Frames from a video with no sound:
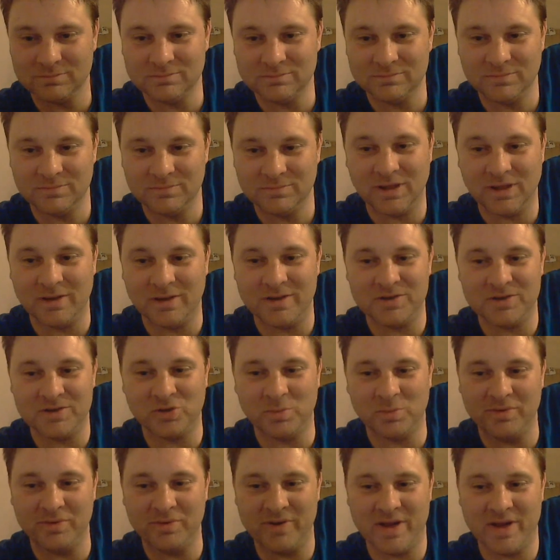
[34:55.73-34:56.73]
Yeah, it's a
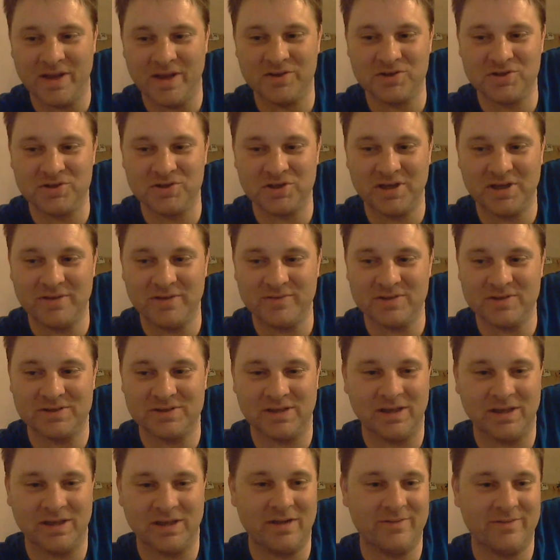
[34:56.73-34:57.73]
couple of acres. You can never
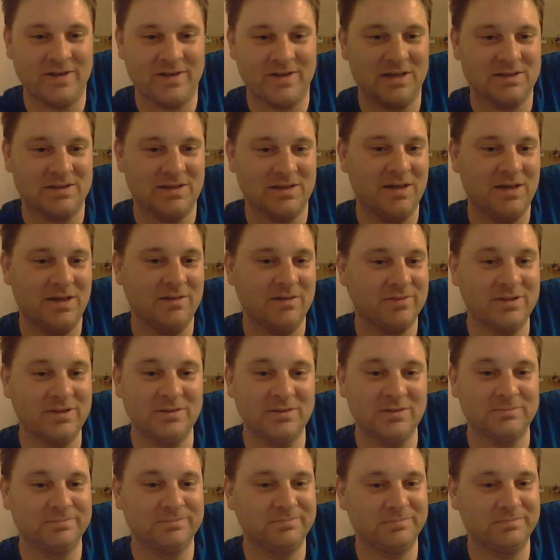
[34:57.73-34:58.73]
sell it, have a nice life,
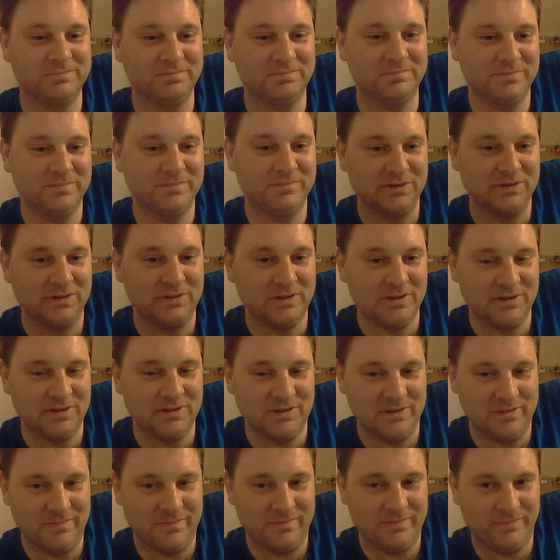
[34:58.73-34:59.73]
yeah.
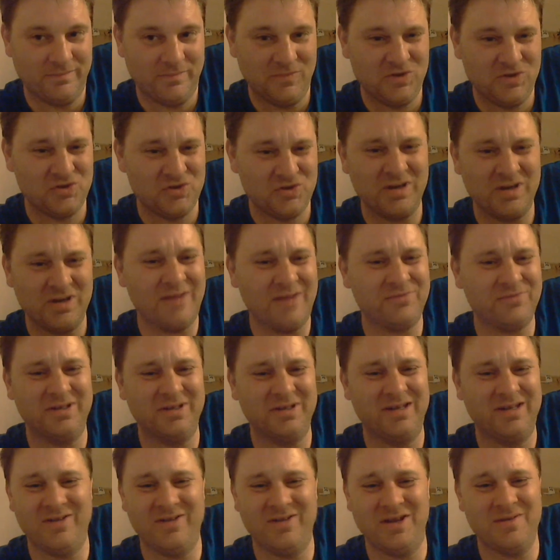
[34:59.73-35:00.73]
You shouldn't have
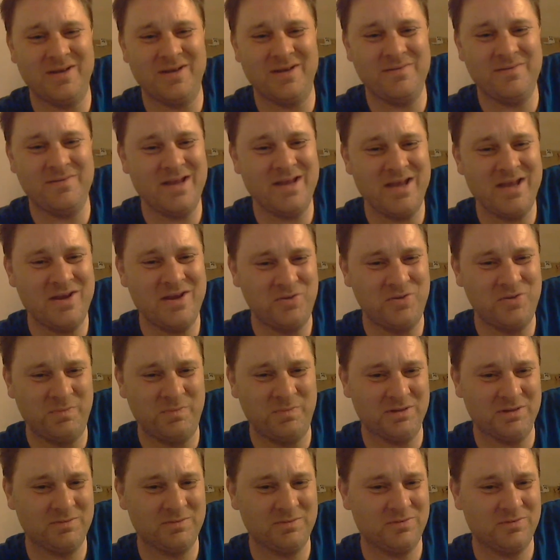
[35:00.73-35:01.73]
to give it you anyway. You should
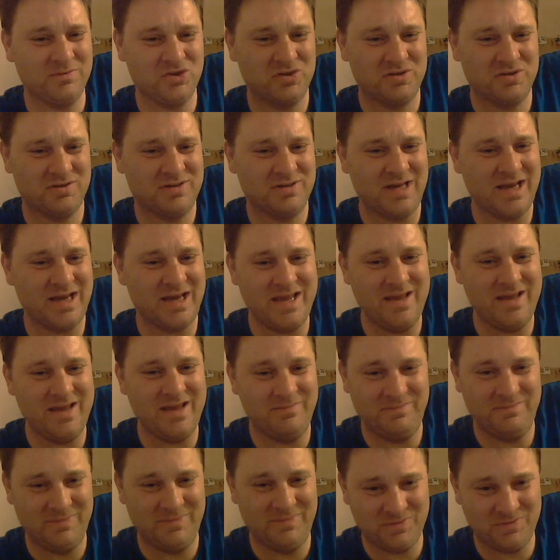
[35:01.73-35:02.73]
be able to just take
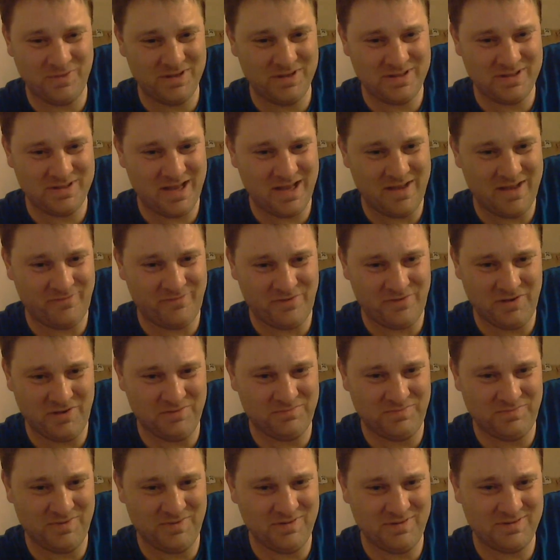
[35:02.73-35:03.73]
it. That's what it's there for.